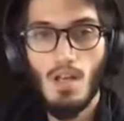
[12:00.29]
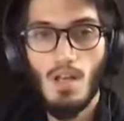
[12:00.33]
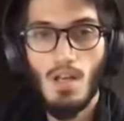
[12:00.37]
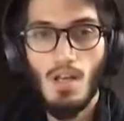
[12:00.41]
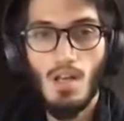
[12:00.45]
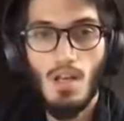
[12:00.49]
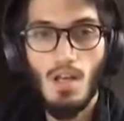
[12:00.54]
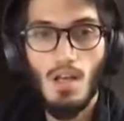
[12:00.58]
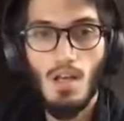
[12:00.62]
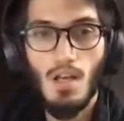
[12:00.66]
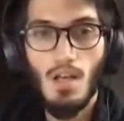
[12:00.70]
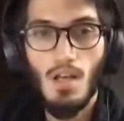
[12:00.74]

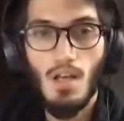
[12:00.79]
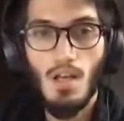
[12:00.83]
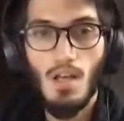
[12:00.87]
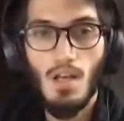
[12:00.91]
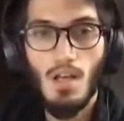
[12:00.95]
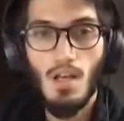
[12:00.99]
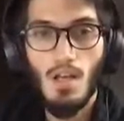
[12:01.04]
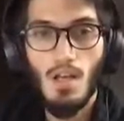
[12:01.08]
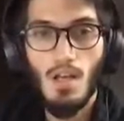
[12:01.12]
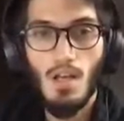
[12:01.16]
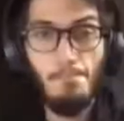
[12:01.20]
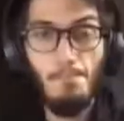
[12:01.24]

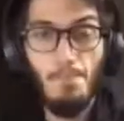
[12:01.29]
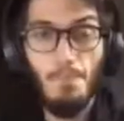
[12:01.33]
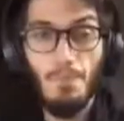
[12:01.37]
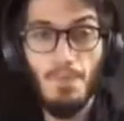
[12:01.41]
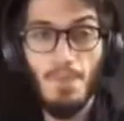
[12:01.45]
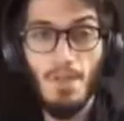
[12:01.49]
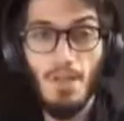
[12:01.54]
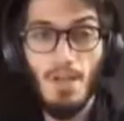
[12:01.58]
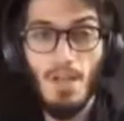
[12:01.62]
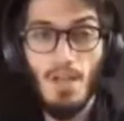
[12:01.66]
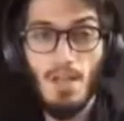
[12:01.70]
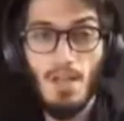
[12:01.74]

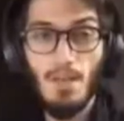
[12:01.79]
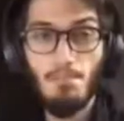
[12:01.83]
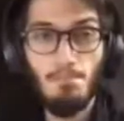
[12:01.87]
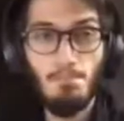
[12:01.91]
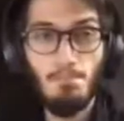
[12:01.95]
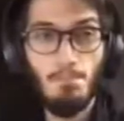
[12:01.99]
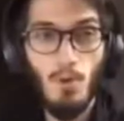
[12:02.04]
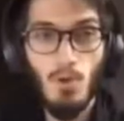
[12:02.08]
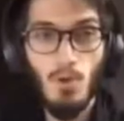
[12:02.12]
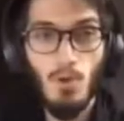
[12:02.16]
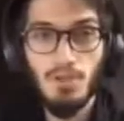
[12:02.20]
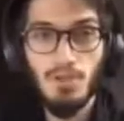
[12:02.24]
The
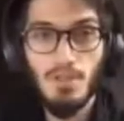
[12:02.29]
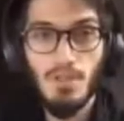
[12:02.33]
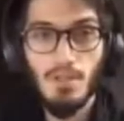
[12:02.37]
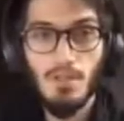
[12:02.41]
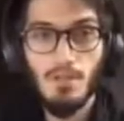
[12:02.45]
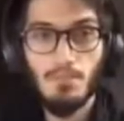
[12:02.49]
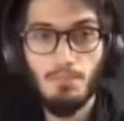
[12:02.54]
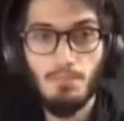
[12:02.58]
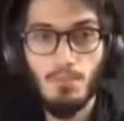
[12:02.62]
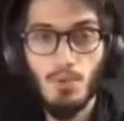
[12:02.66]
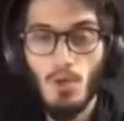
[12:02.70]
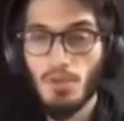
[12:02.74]

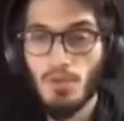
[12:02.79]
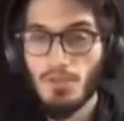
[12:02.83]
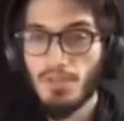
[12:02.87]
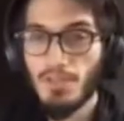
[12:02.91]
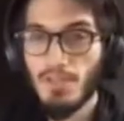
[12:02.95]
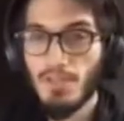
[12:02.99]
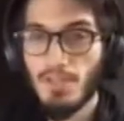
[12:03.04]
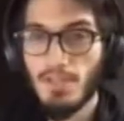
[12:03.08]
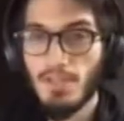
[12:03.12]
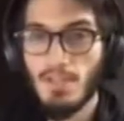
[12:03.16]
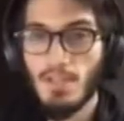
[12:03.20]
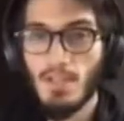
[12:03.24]
importing
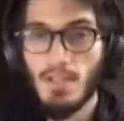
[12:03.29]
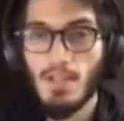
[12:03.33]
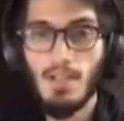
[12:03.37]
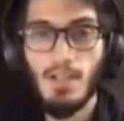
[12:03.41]
process